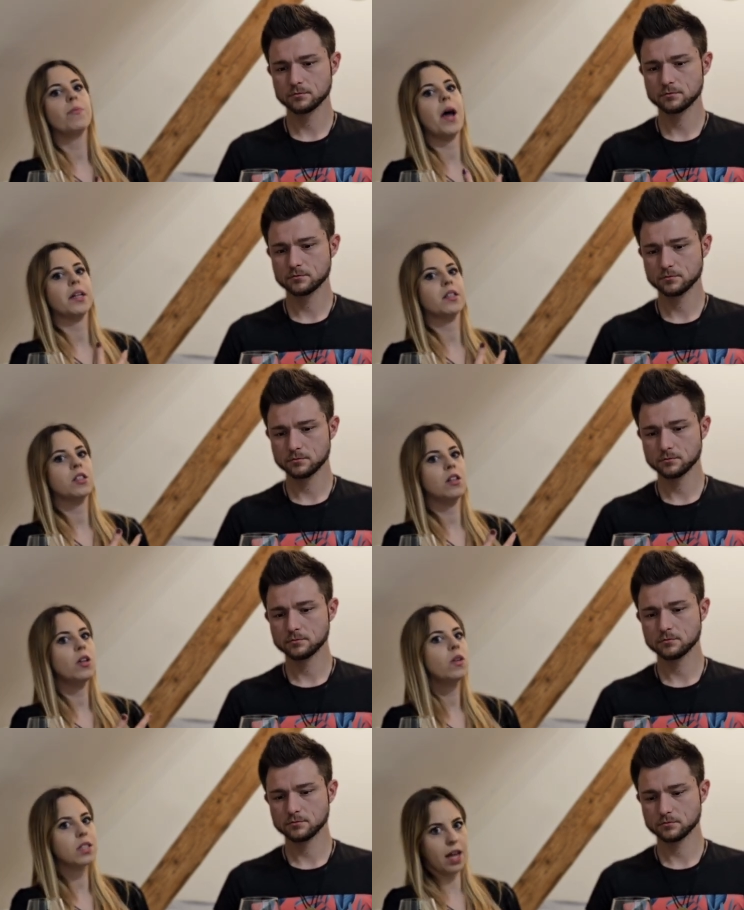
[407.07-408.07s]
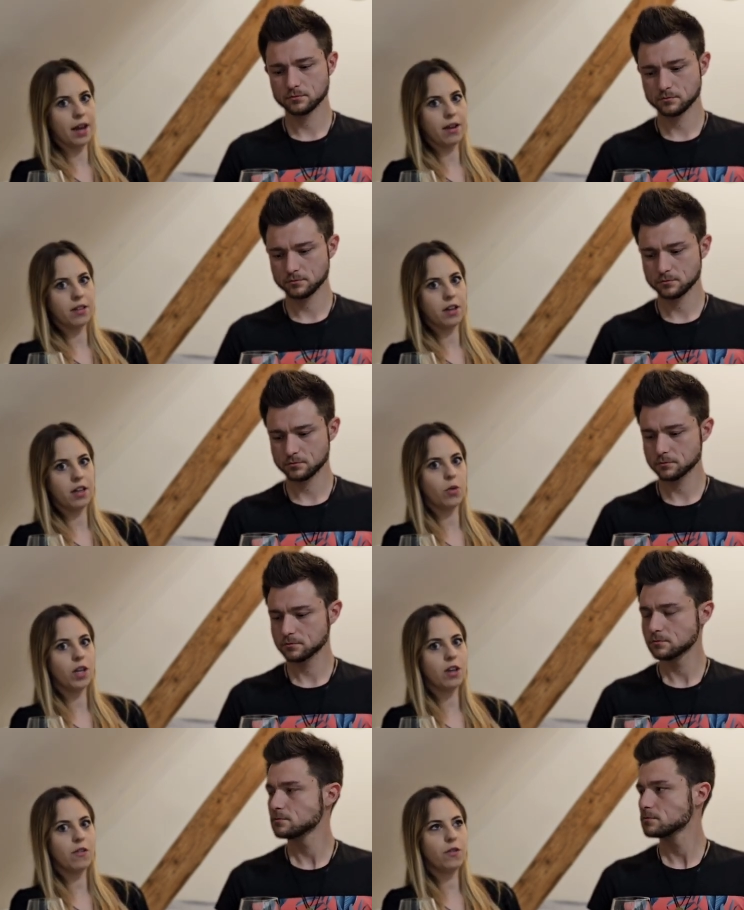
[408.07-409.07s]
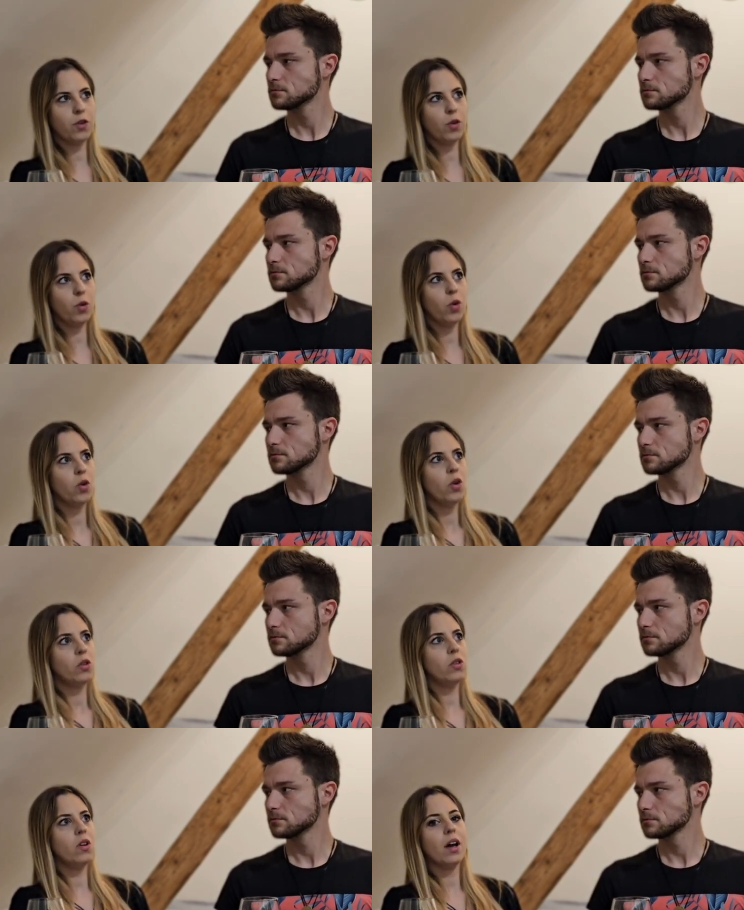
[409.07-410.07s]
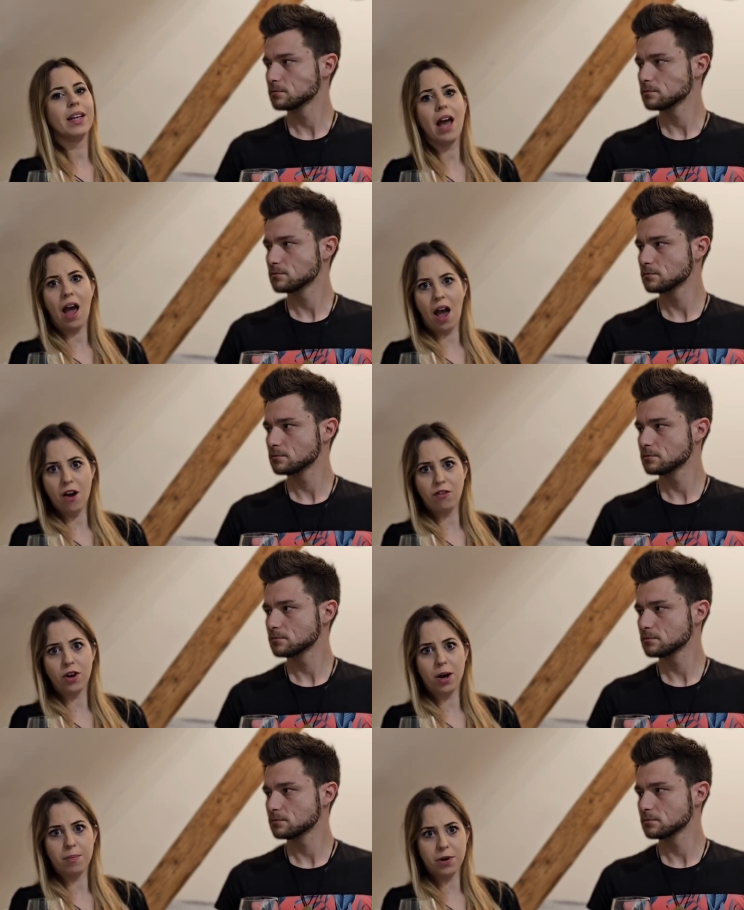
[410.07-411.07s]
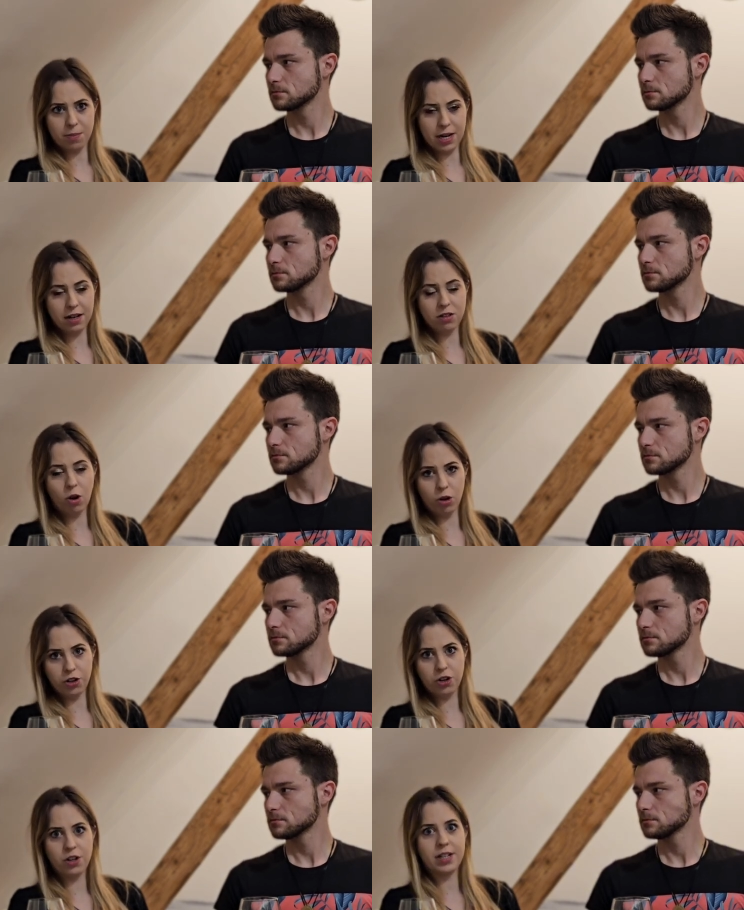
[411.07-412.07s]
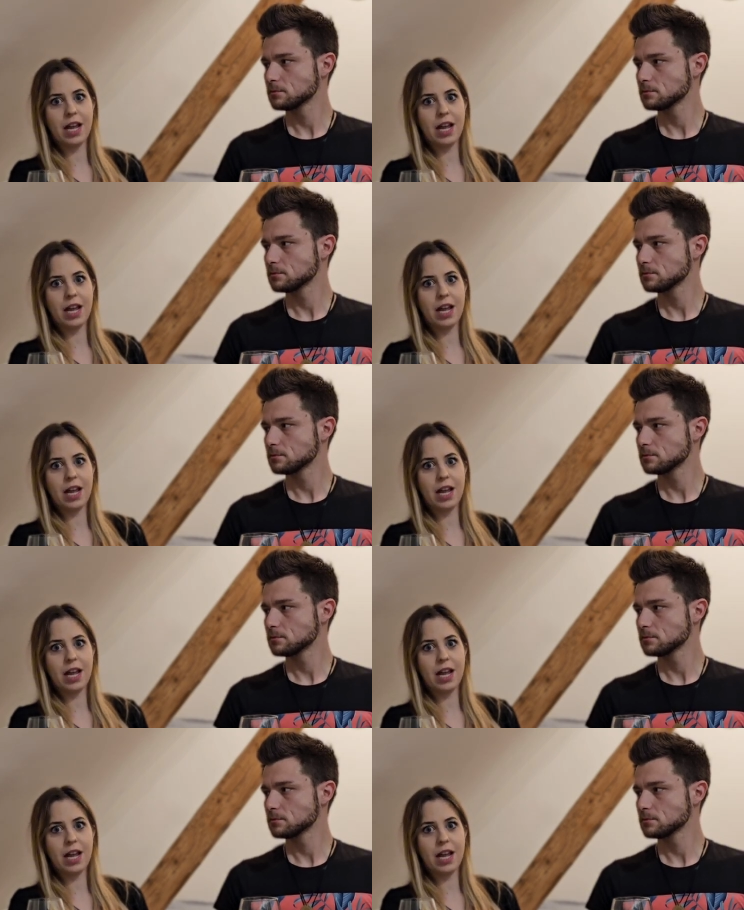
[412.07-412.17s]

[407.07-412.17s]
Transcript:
Speaker 1: practice looks like. So if you do not have a permanent altar,